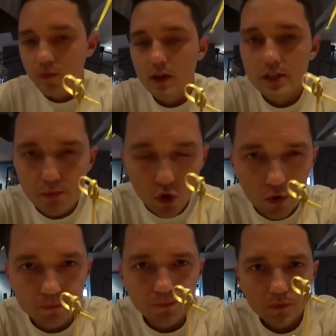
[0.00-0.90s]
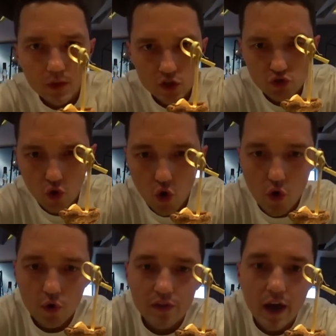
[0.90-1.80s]
It's more
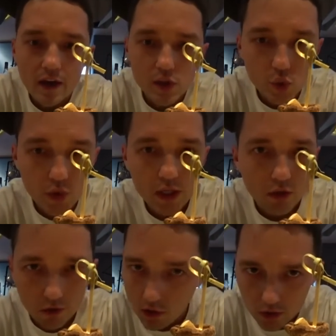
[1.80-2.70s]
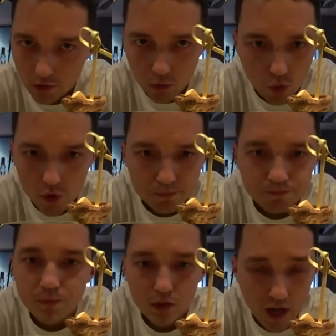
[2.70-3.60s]
strong than sweet or, uh, or
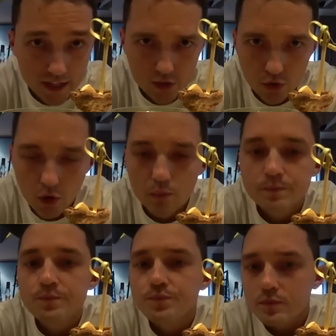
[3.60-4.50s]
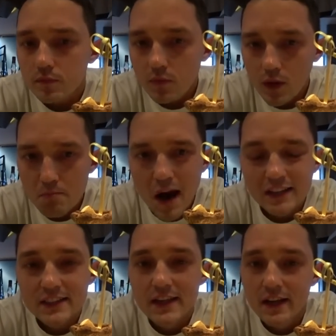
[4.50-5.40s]
light, you know
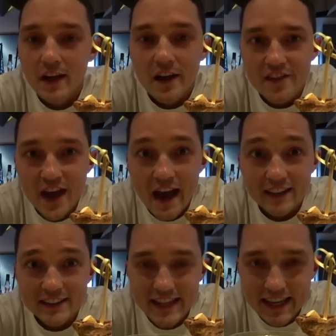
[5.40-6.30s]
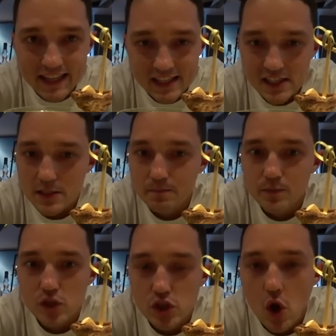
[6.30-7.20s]
but that tastes
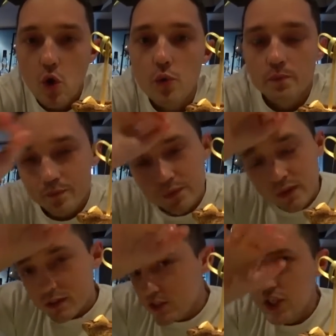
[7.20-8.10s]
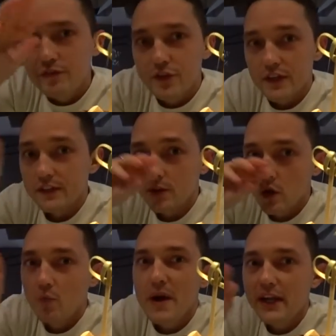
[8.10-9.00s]
so different you
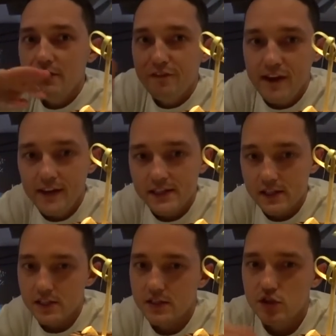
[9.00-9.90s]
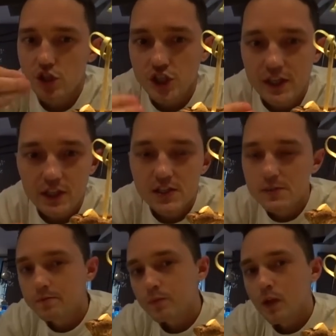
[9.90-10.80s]
know many faces
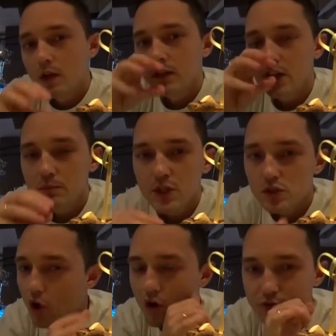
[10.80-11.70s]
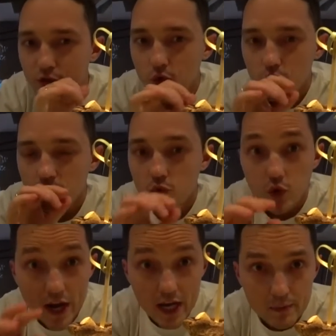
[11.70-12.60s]
cheese a little bit of
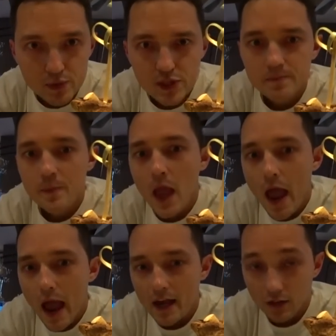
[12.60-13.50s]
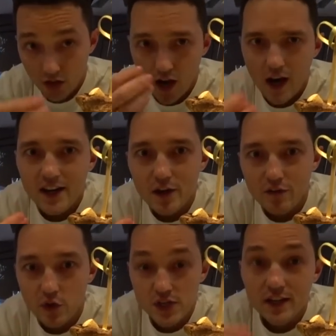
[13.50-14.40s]
grapes and honey
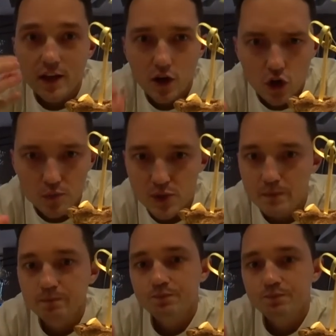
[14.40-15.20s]
of course and herbs